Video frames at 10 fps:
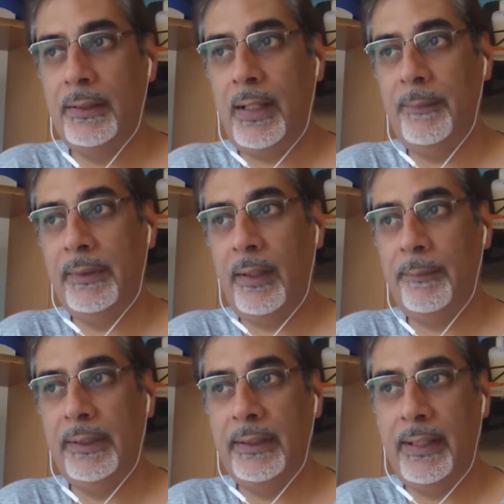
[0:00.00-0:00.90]

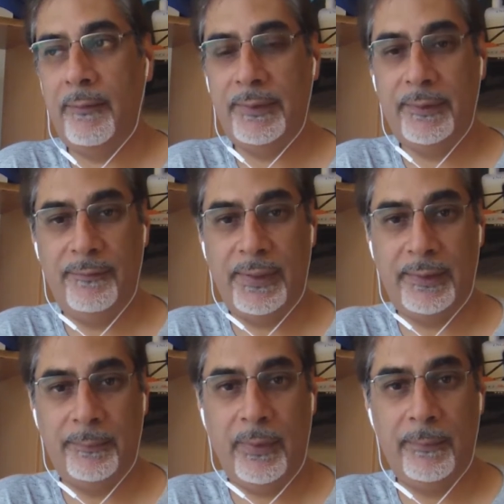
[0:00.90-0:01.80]
coming in and having to fix
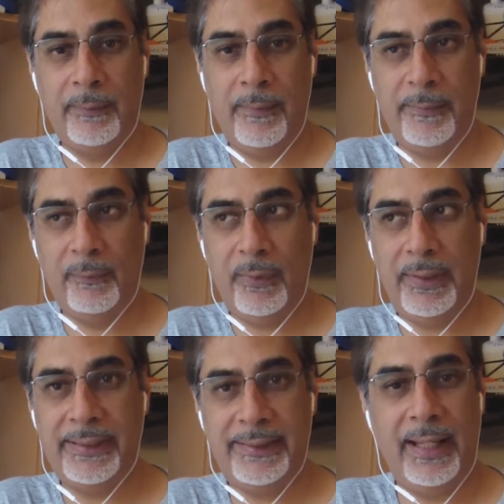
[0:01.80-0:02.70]
the problem, I mean, what
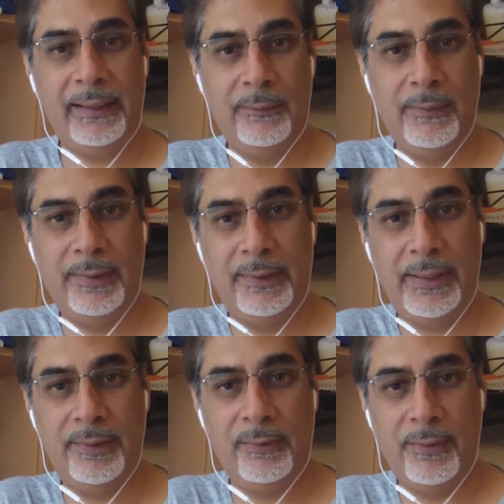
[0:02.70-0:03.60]
exactly was the
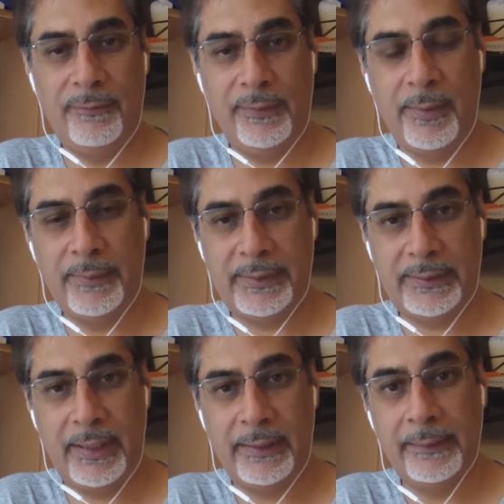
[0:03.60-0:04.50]
issue, if you're able to
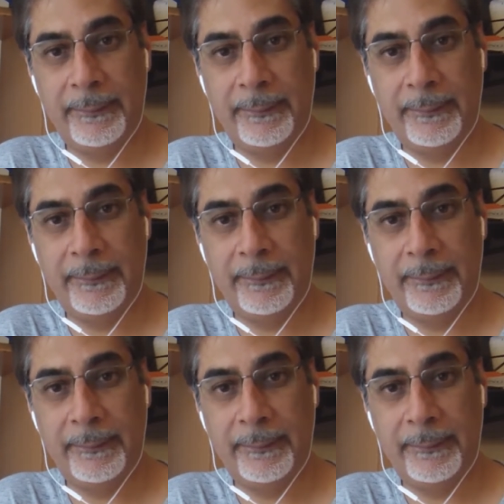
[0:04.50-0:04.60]
say?